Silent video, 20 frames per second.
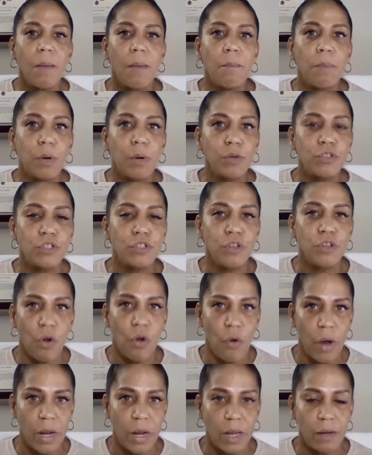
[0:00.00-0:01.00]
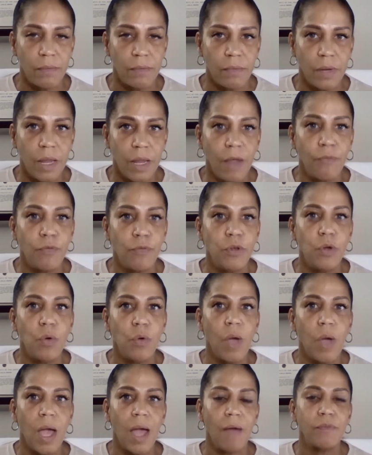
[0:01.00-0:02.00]
boost your credit if
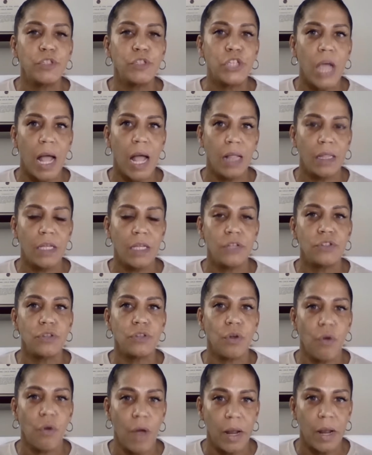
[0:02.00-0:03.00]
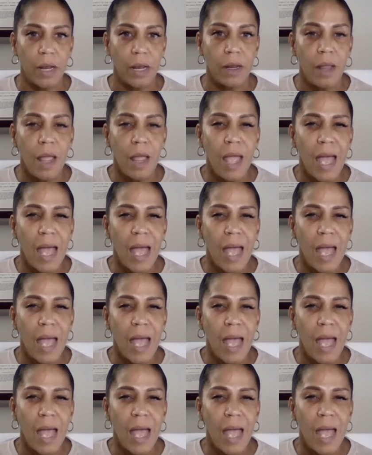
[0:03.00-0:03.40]
you have challenge credit.